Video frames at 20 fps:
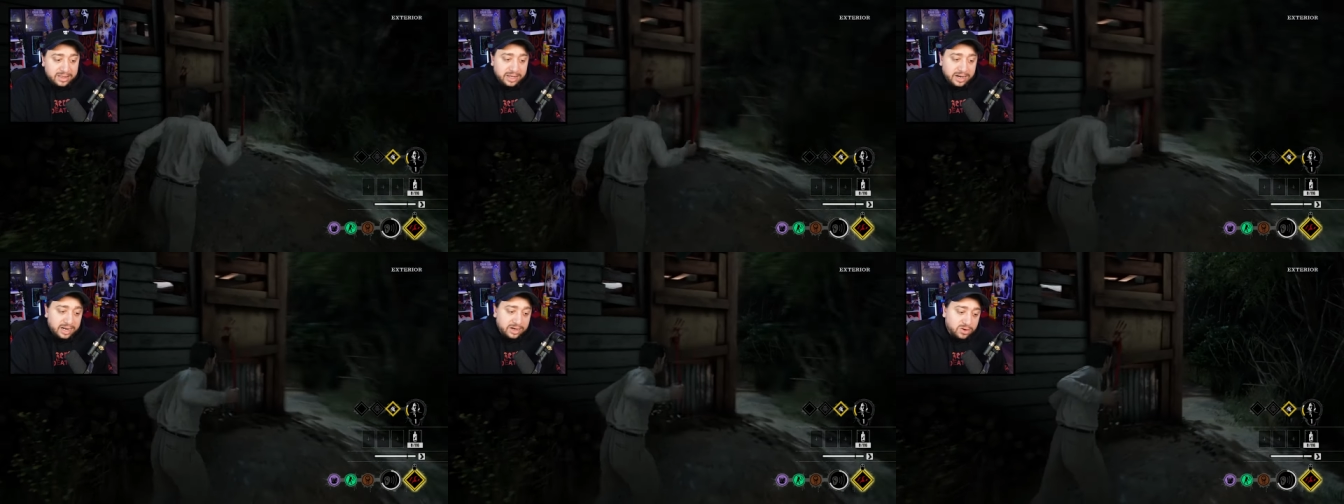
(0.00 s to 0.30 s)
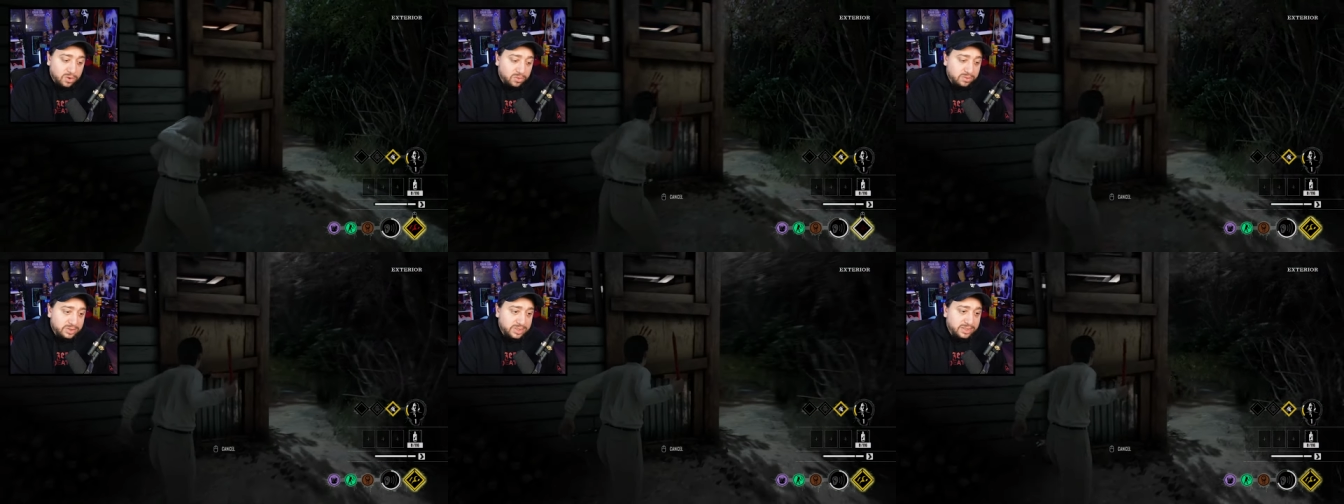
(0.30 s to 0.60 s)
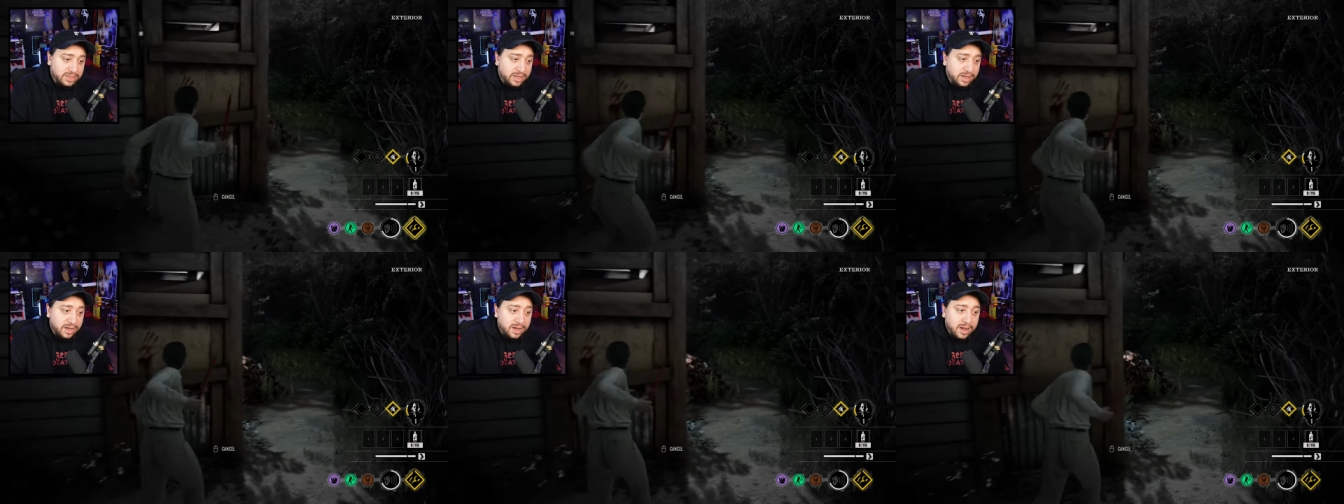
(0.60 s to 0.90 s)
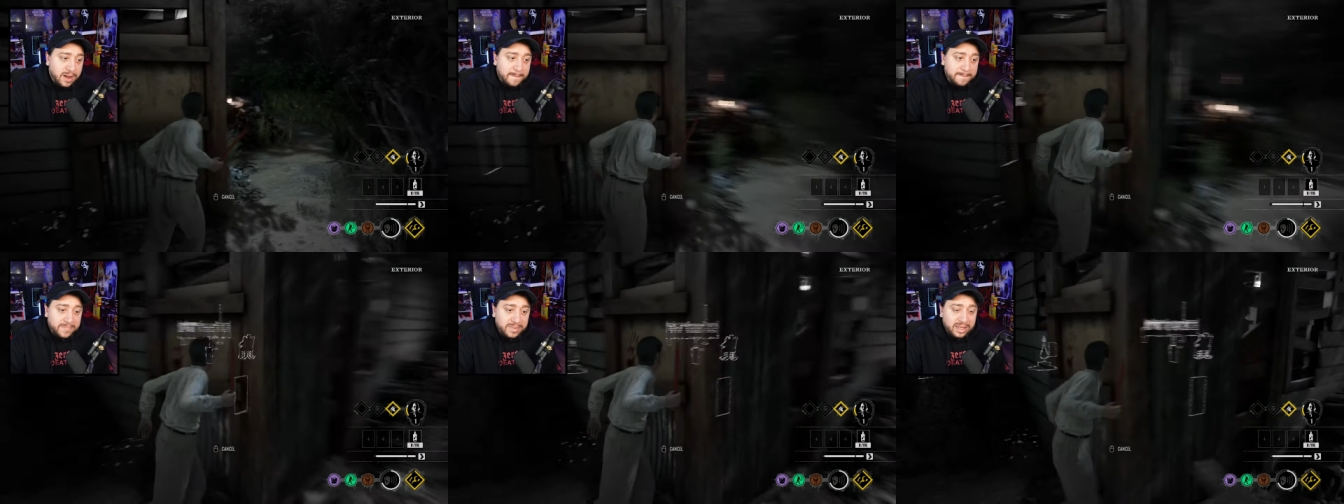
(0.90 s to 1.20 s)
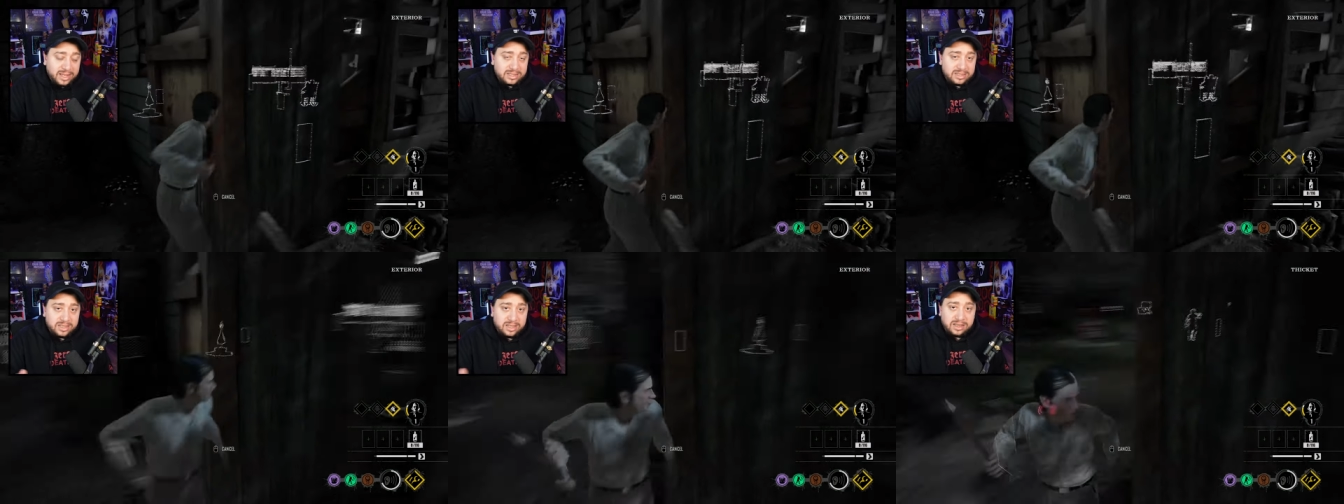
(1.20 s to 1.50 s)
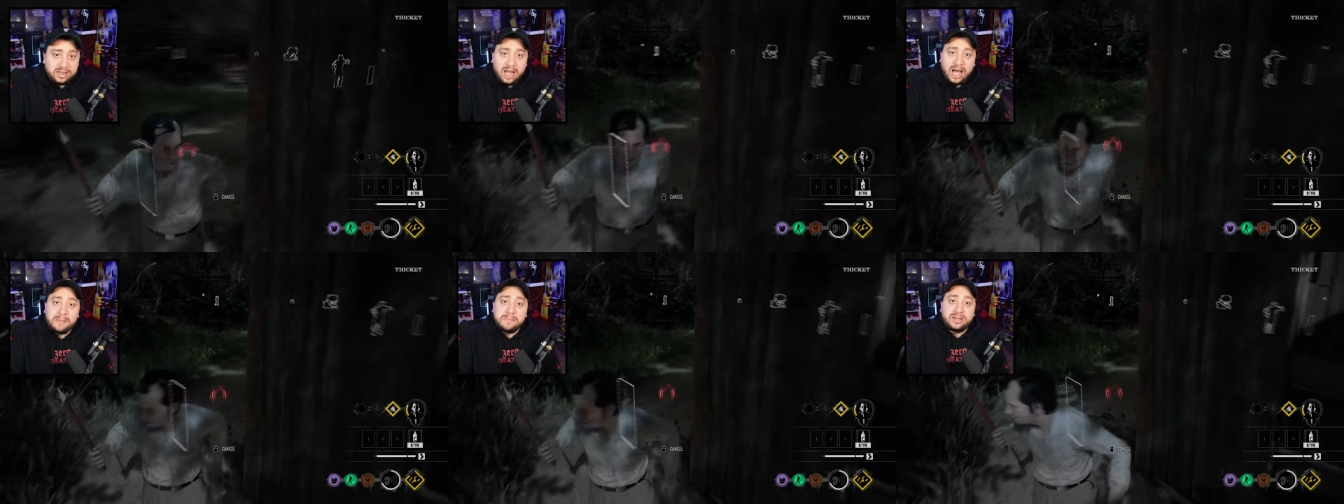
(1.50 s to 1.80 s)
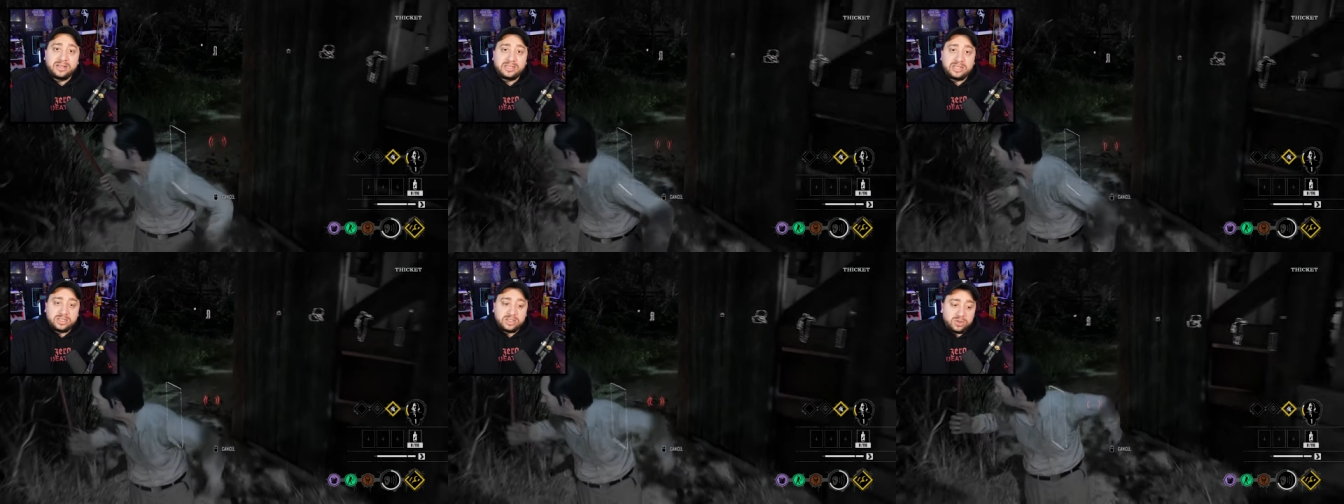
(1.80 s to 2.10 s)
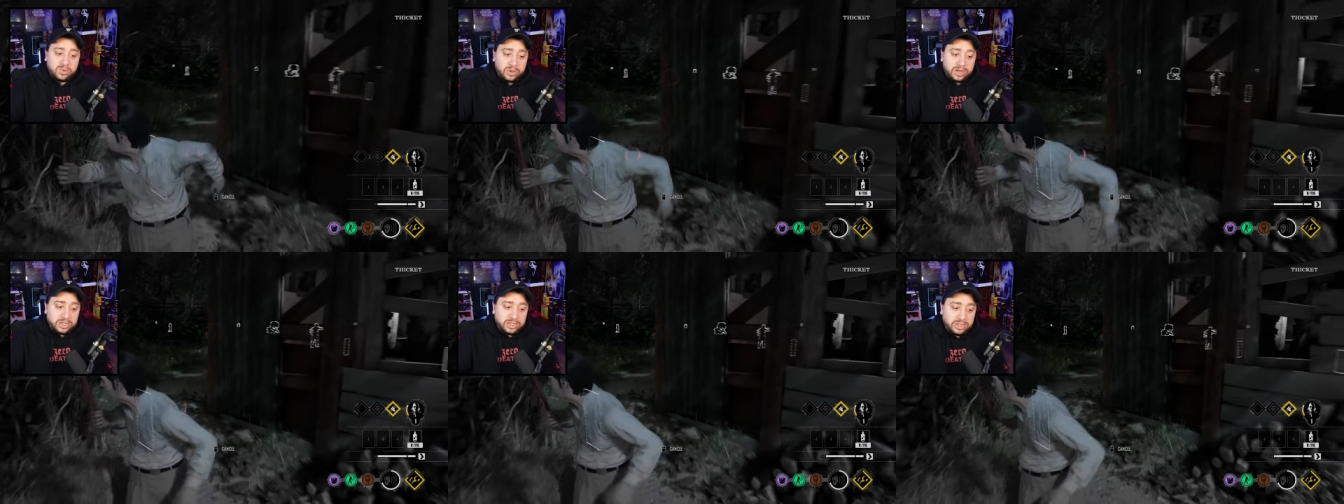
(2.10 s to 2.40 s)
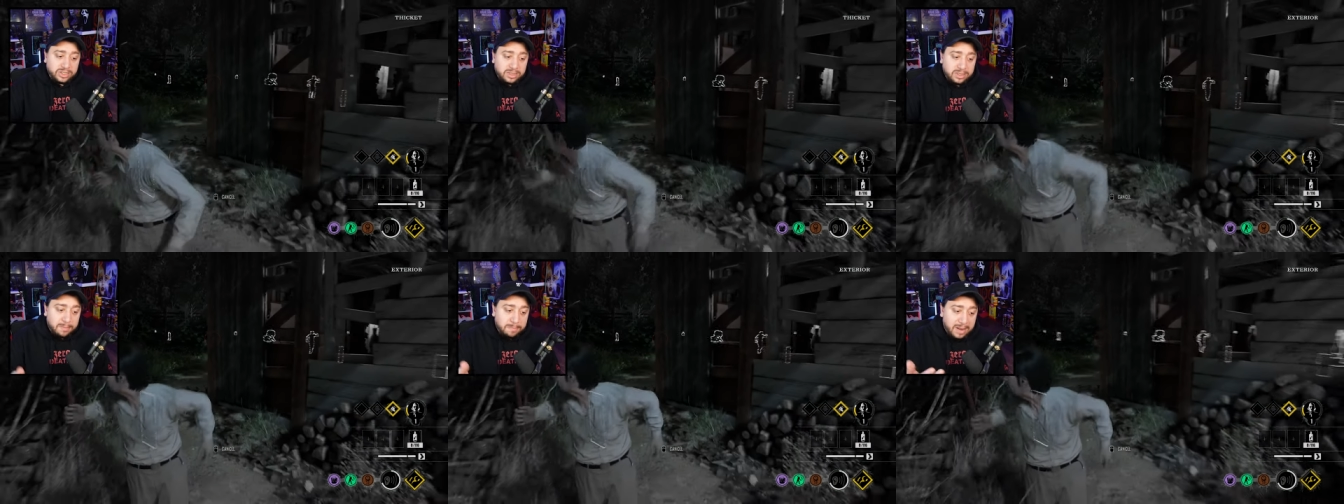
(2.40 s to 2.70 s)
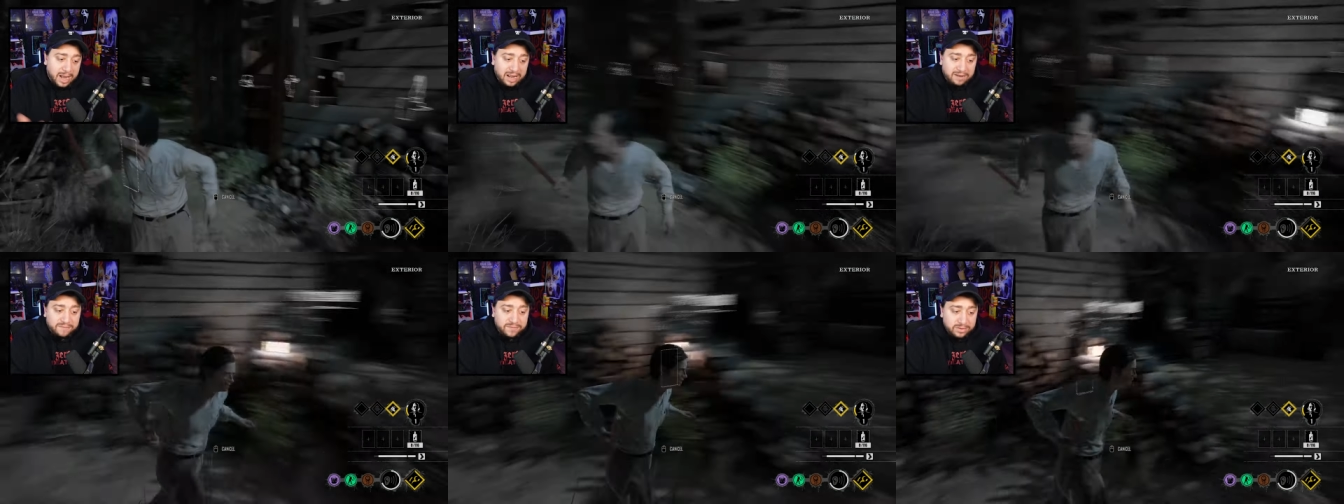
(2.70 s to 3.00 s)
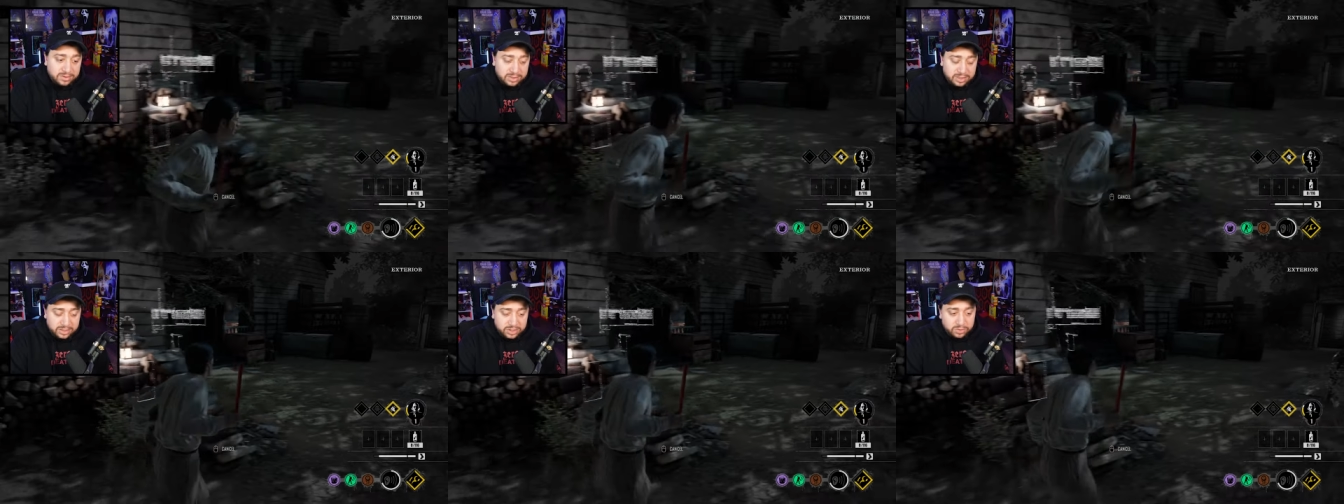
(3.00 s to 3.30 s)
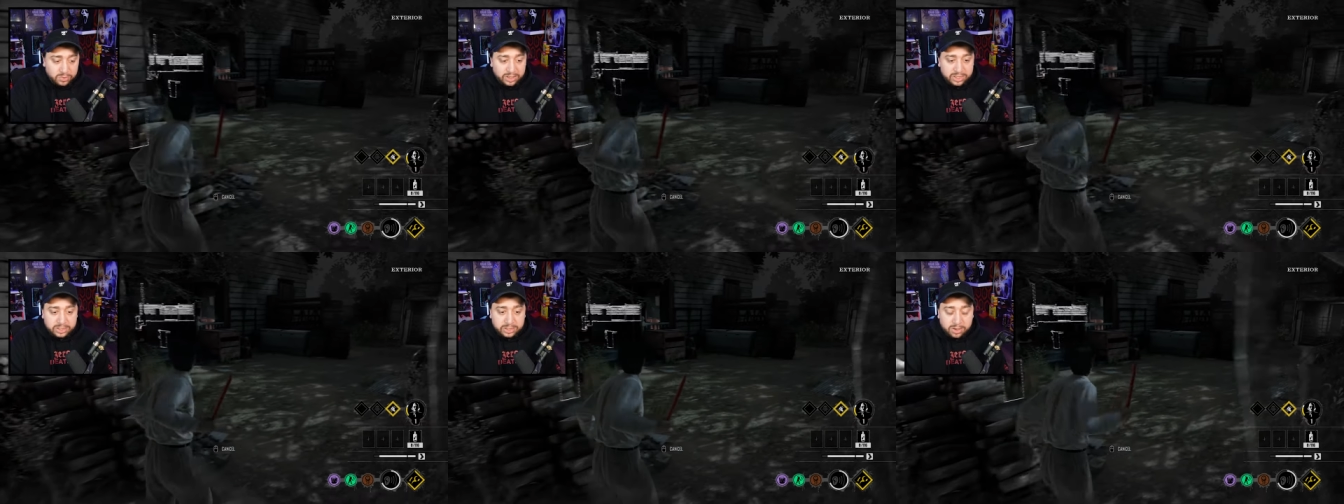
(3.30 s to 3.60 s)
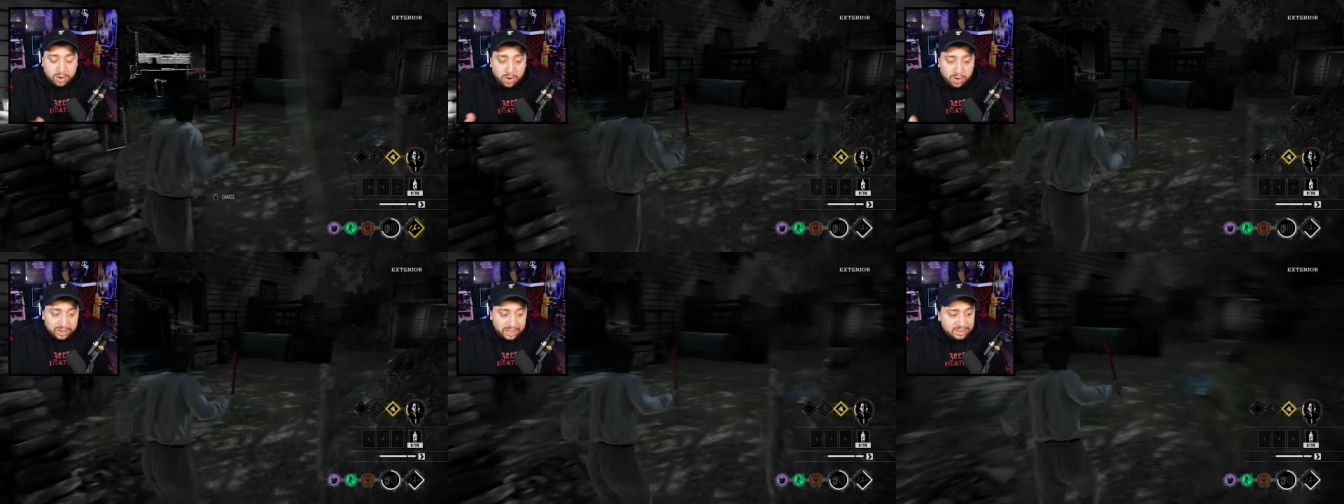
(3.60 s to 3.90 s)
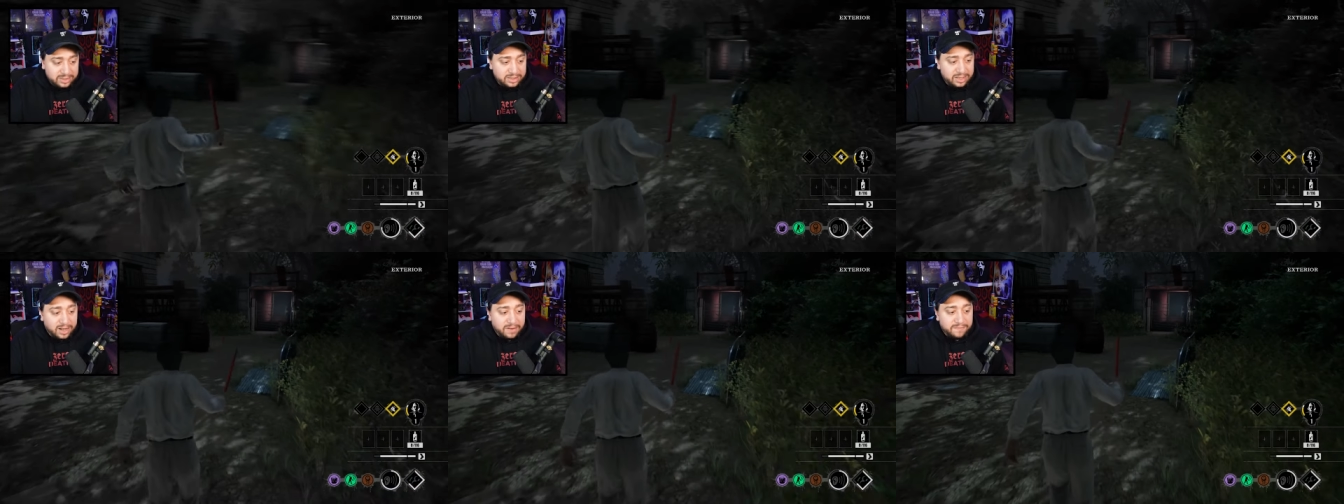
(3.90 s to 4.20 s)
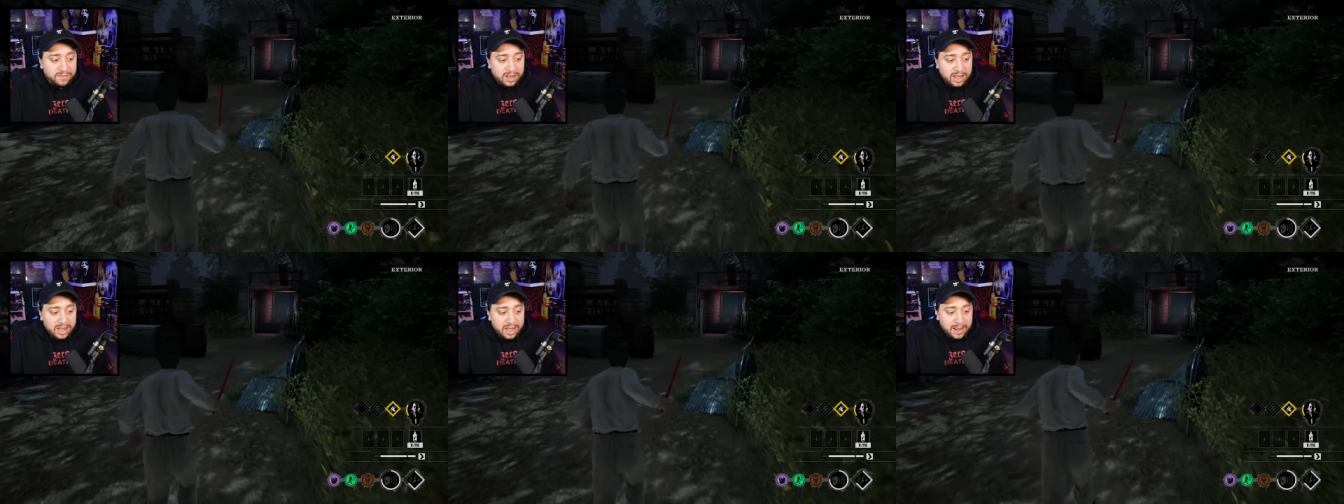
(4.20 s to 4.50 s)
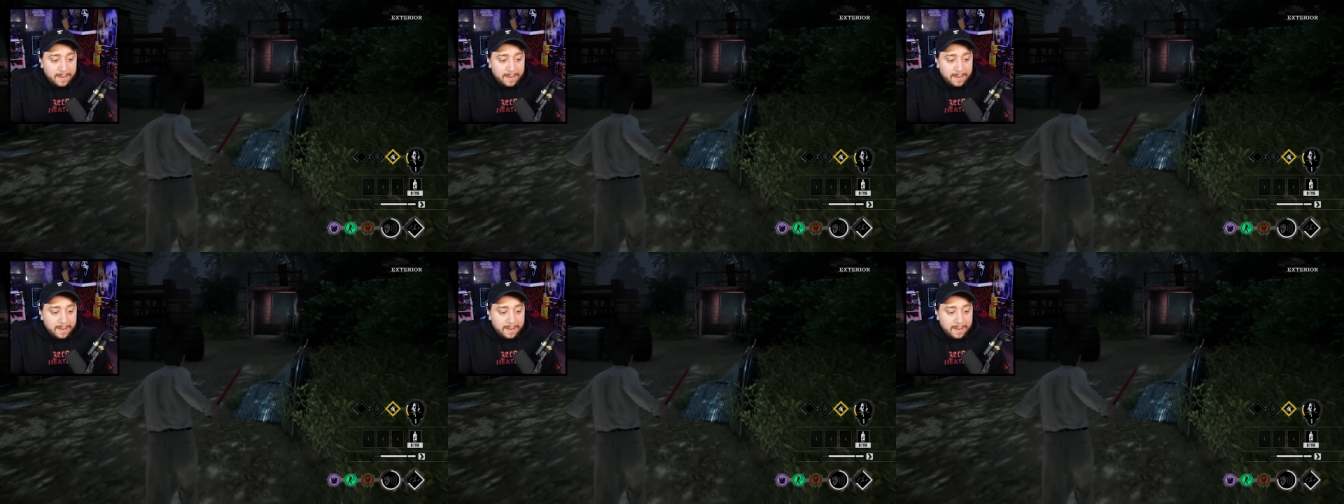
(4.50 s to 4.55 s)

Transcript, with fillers: that I don't see is the lobby situation, the backfill situation, all that stuff.